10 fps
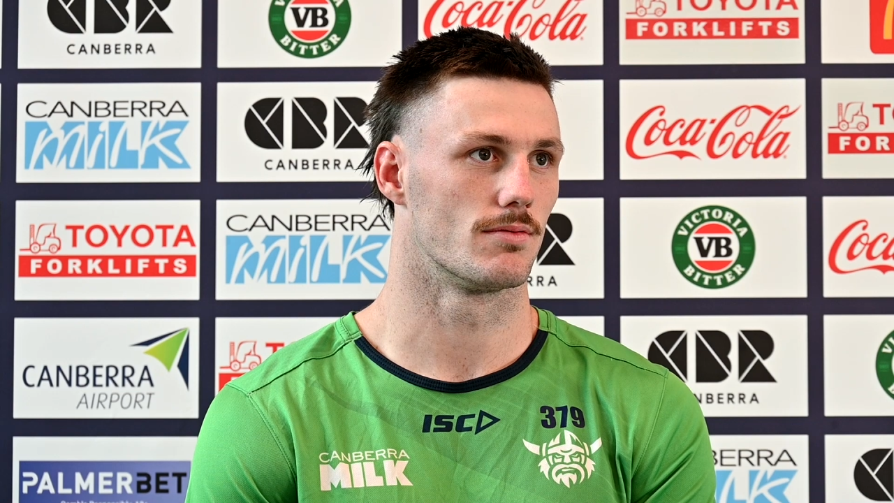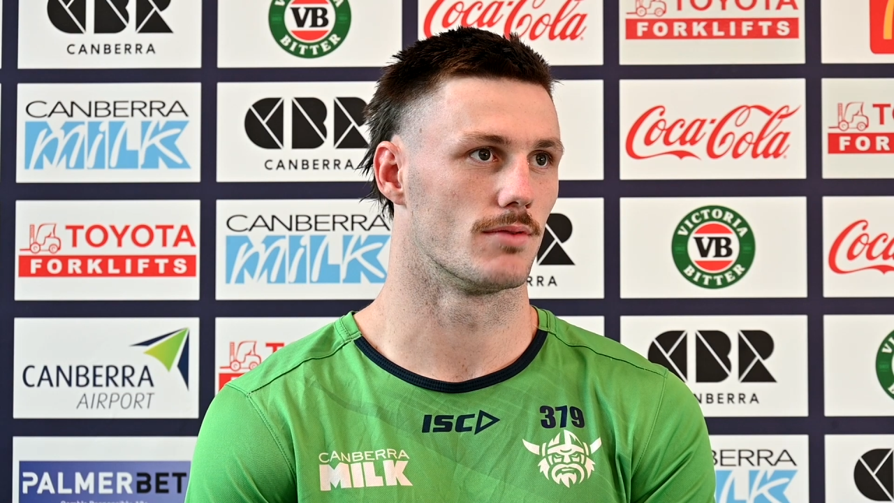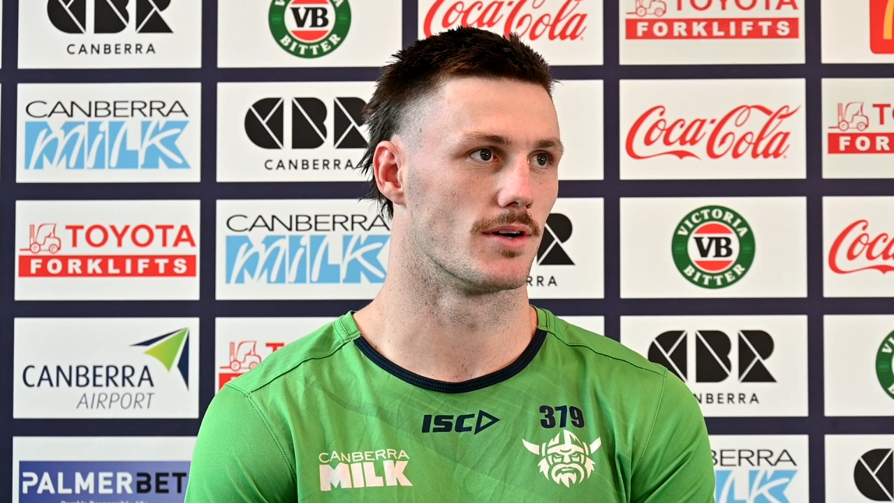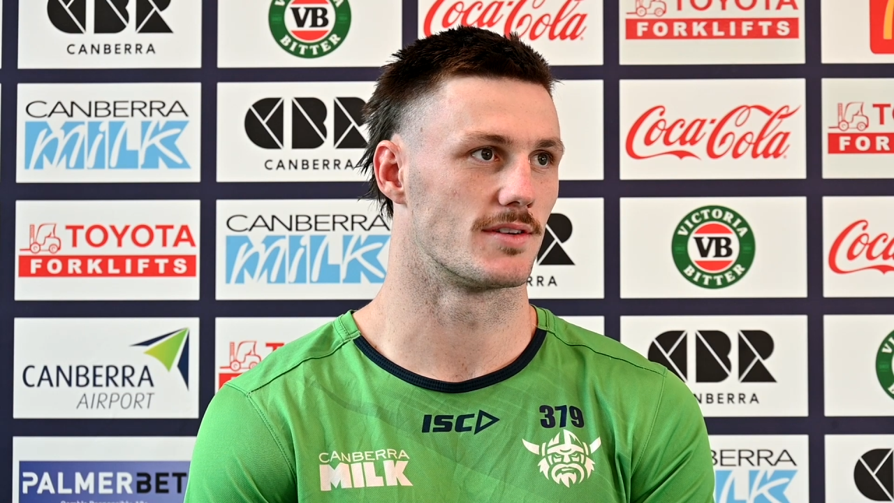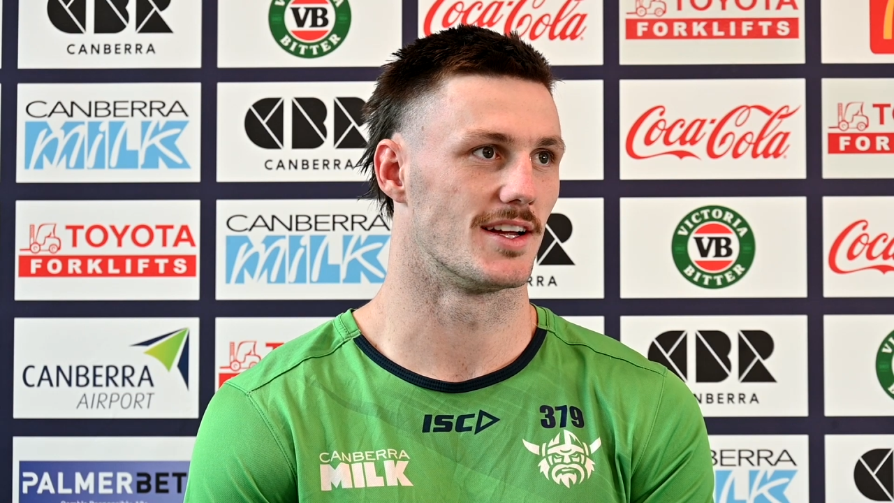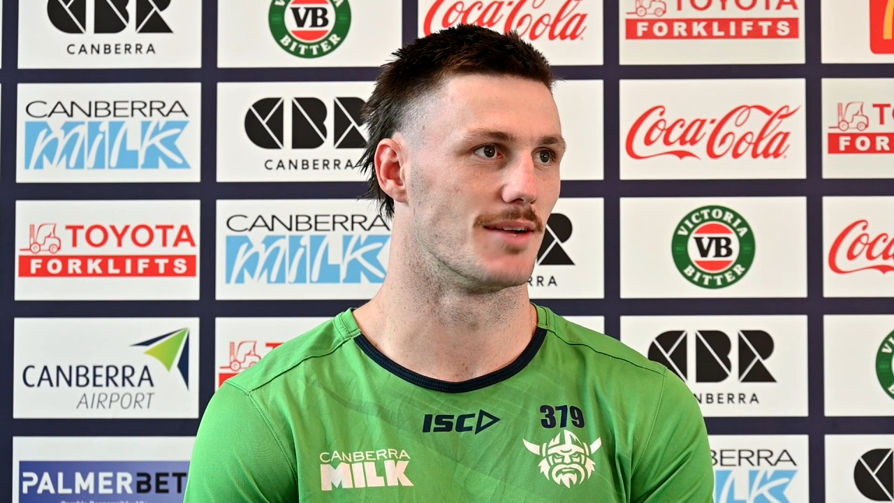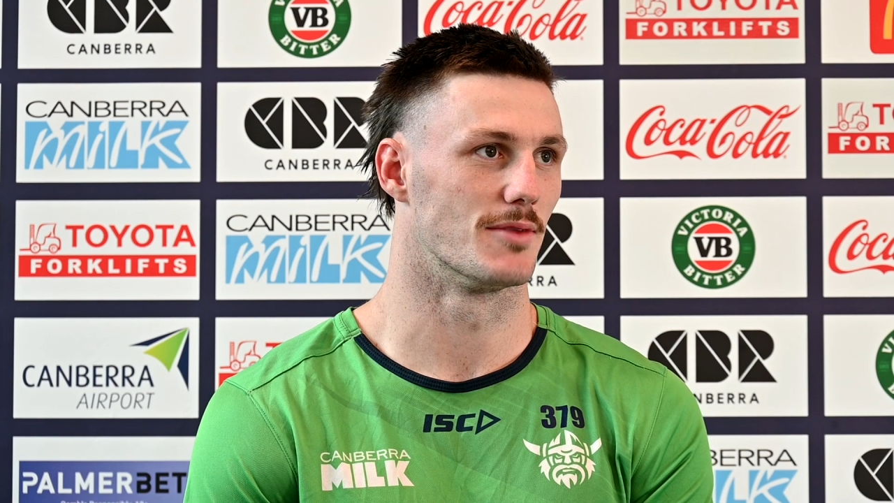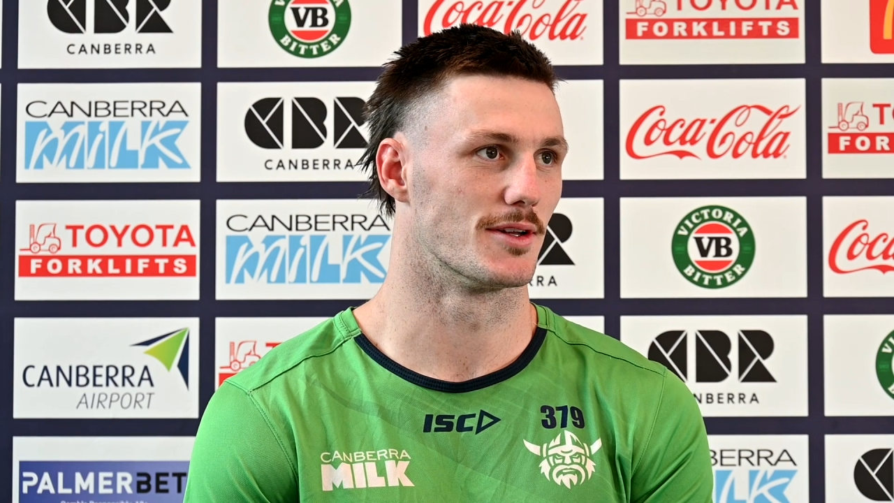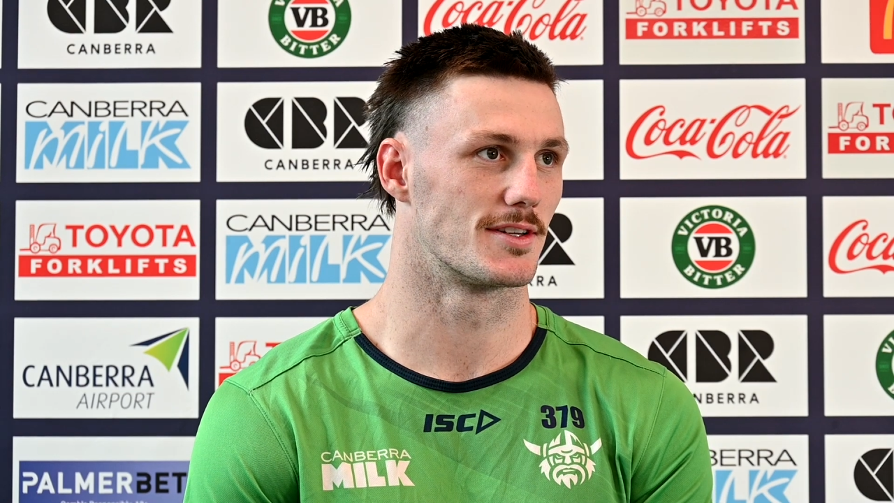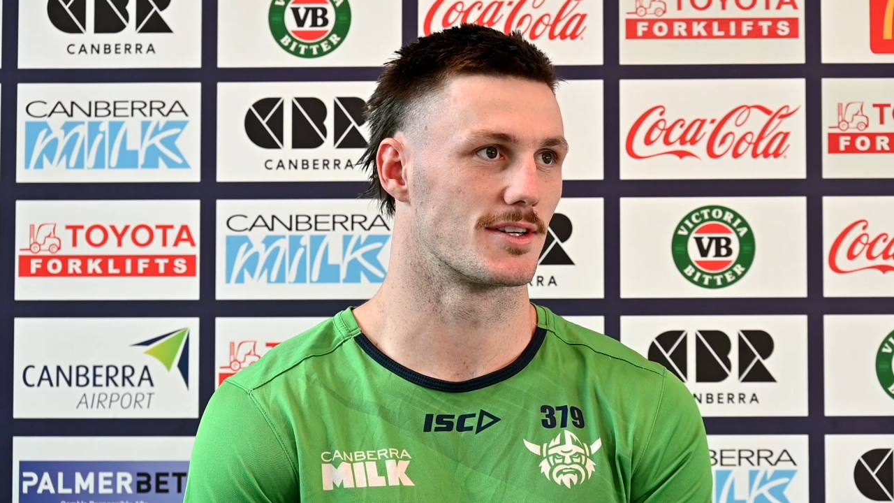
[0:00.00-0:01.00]
we're a team
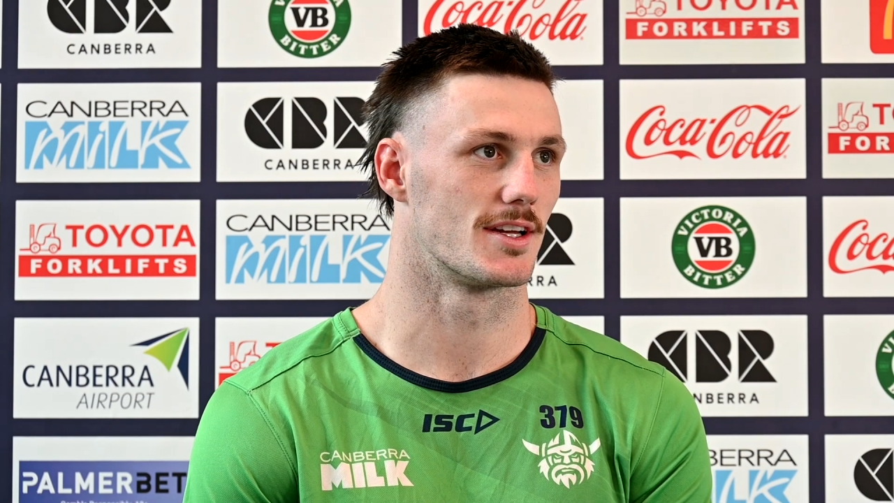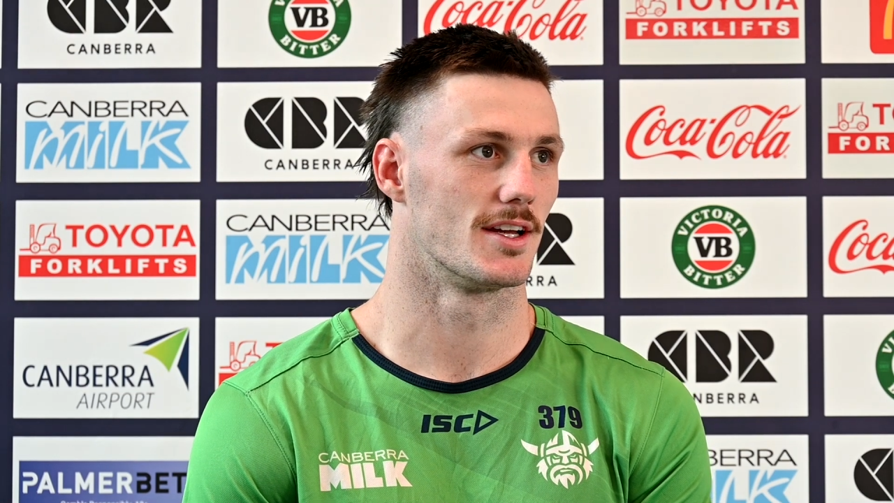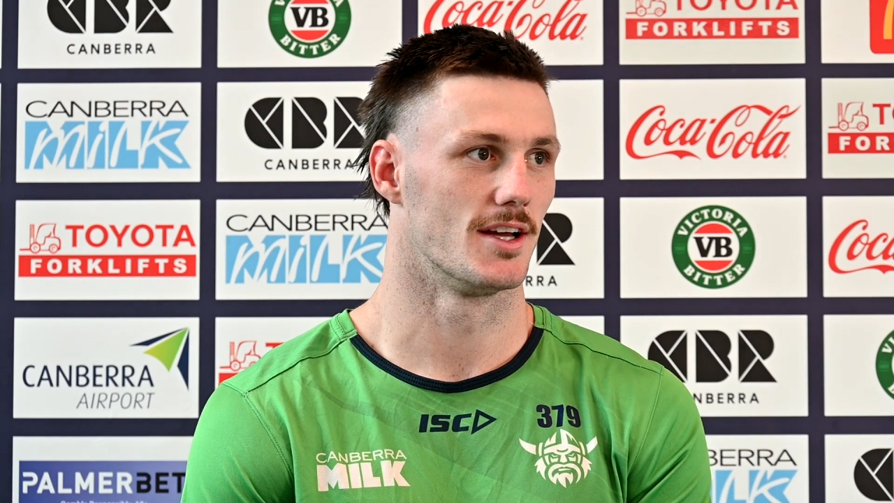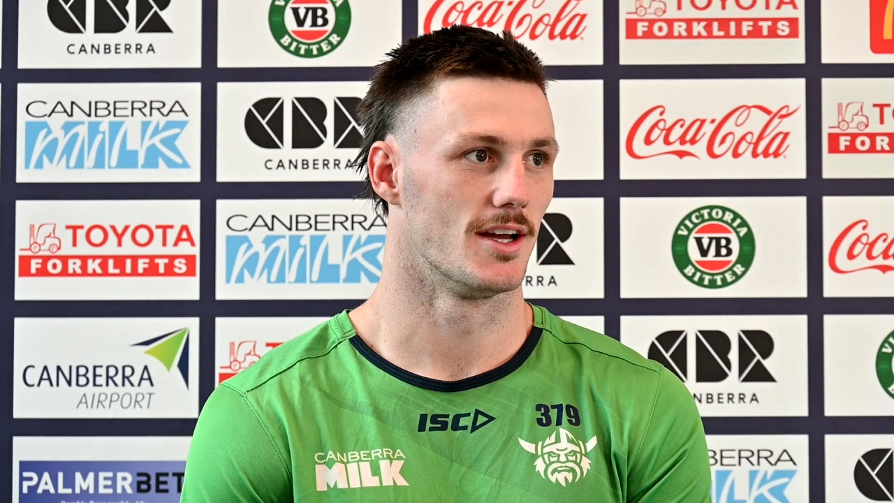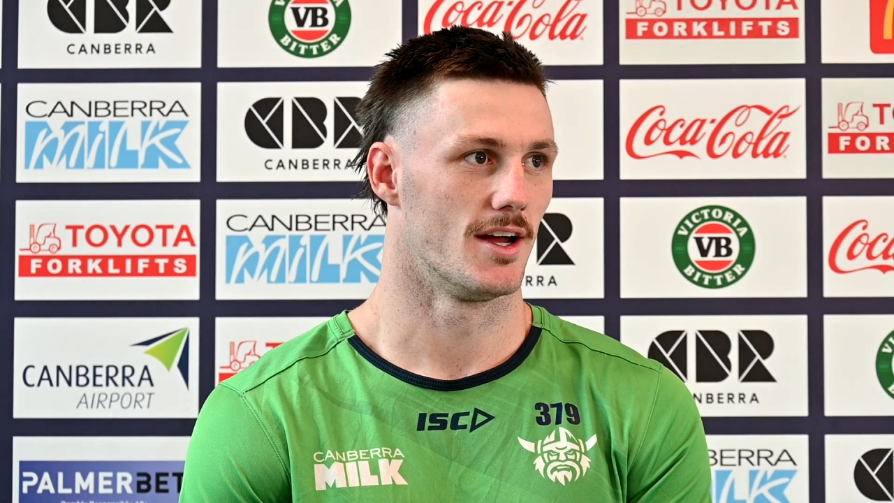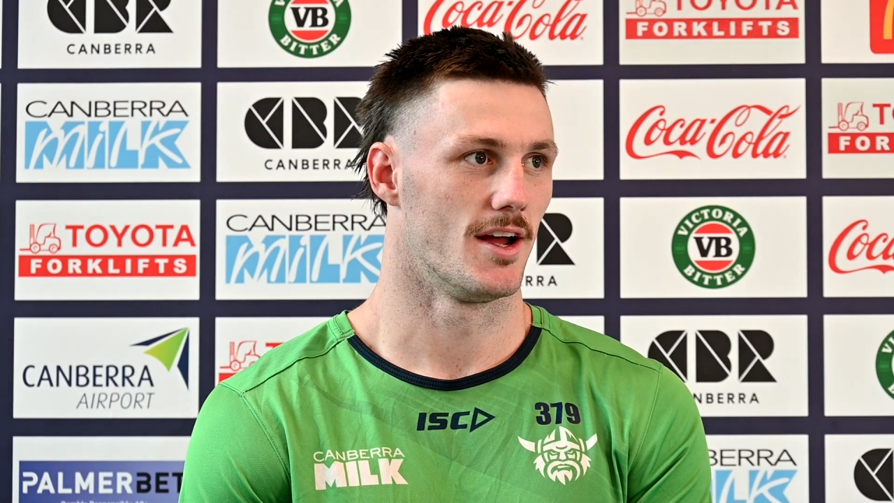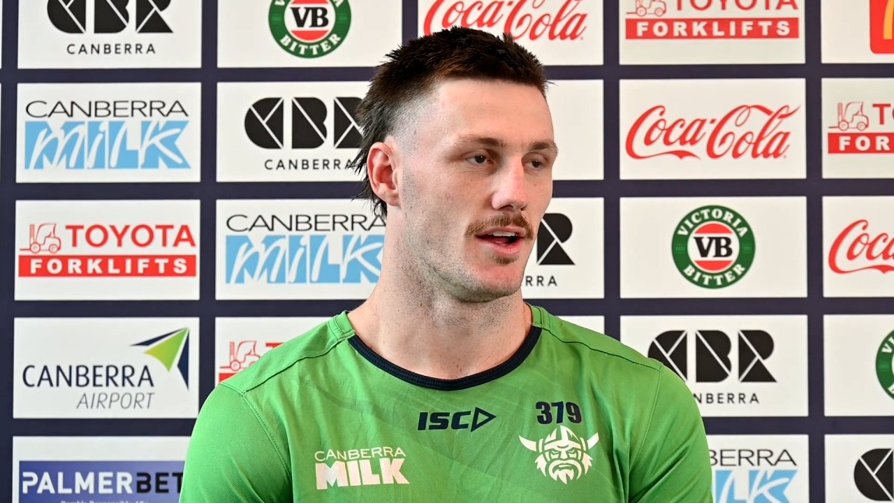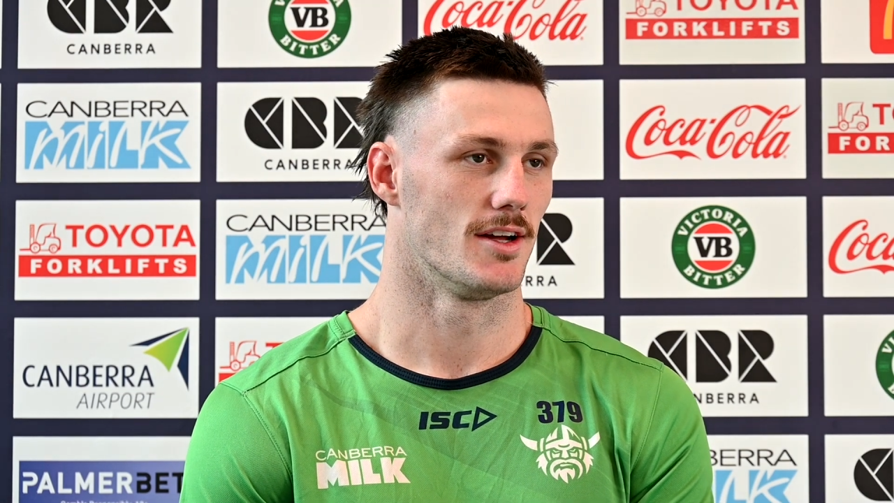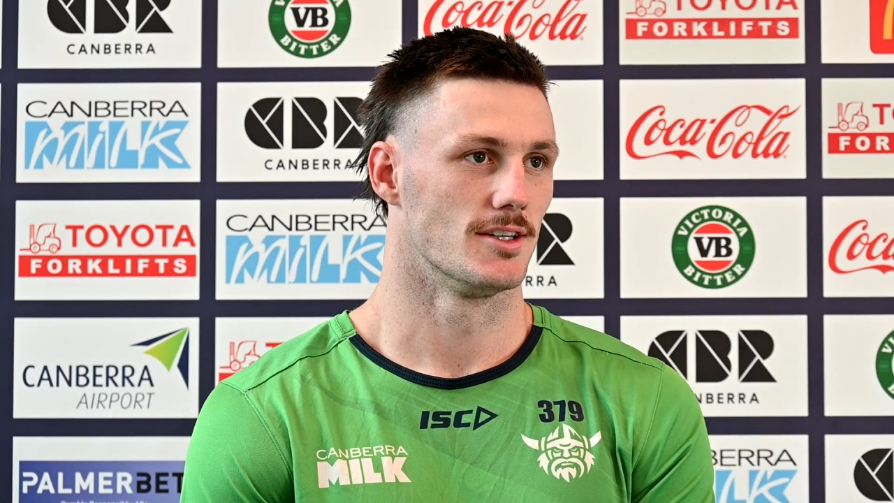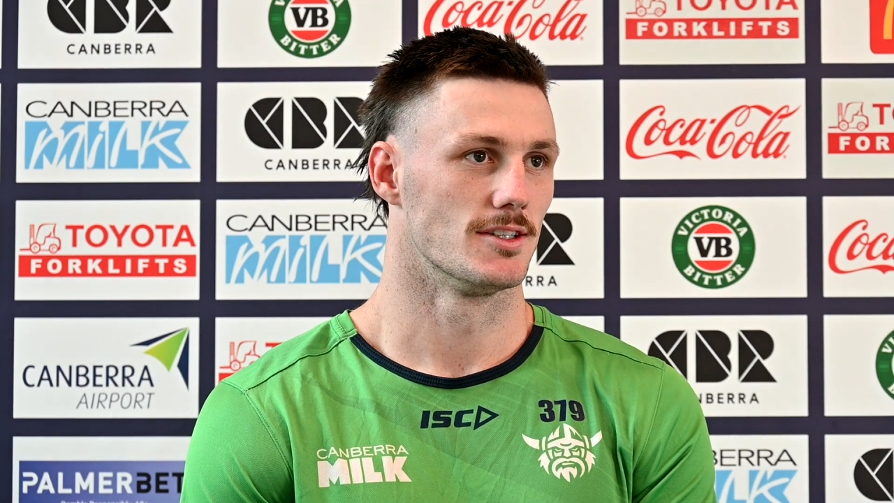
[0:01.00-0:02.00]
that's
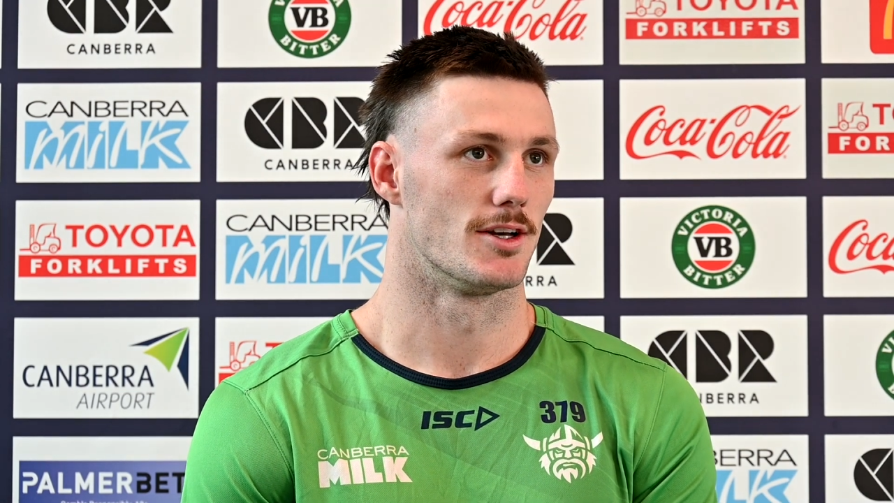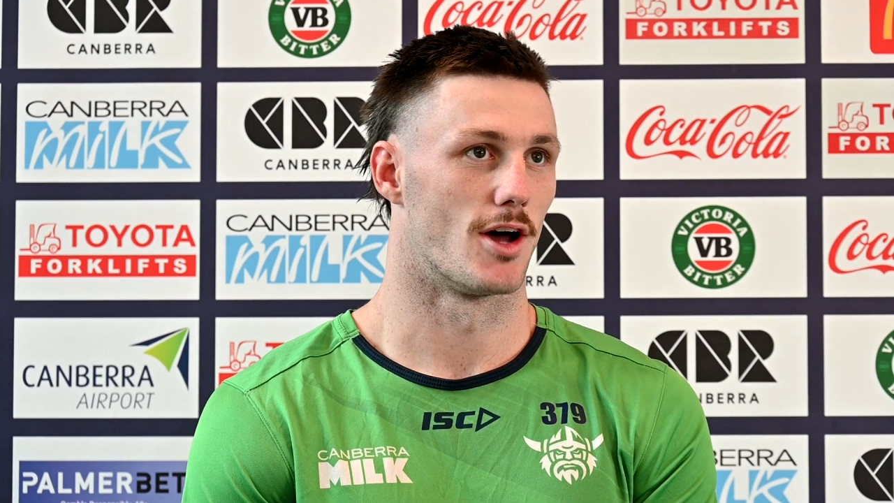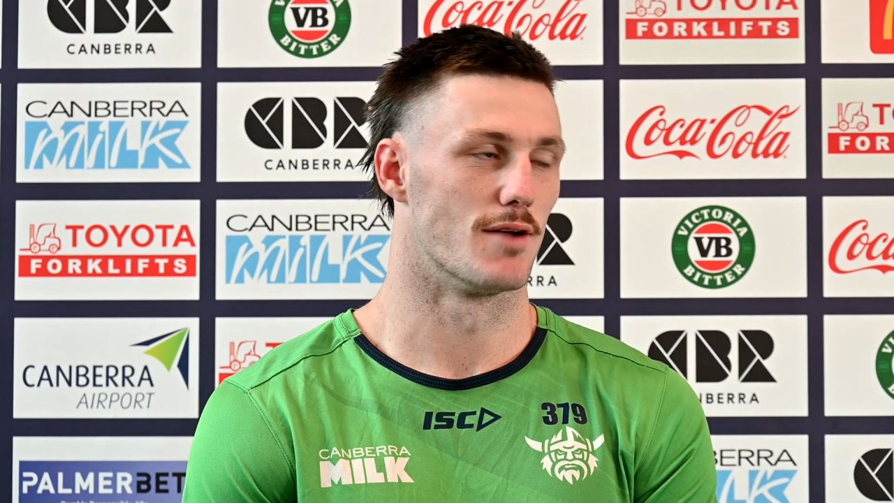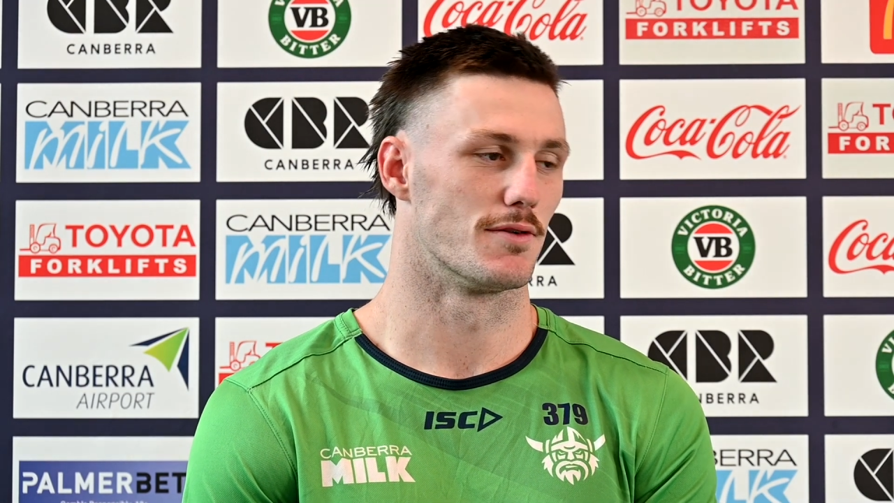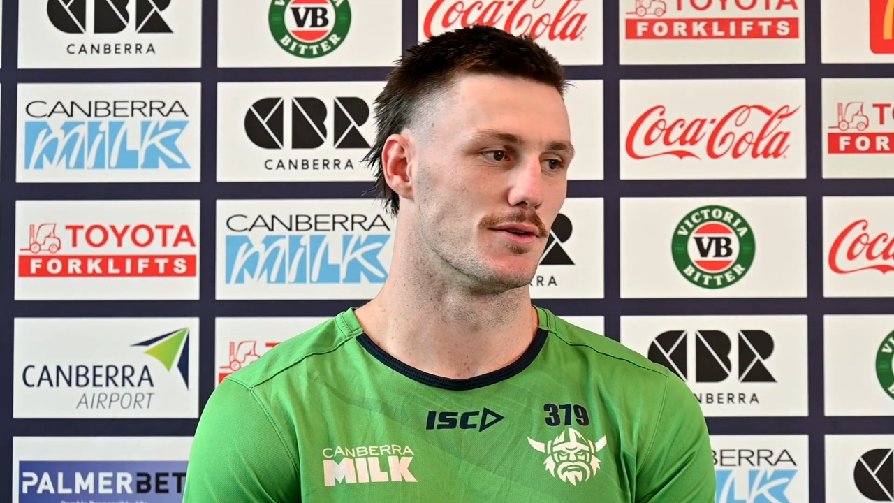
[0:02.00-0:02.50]
known for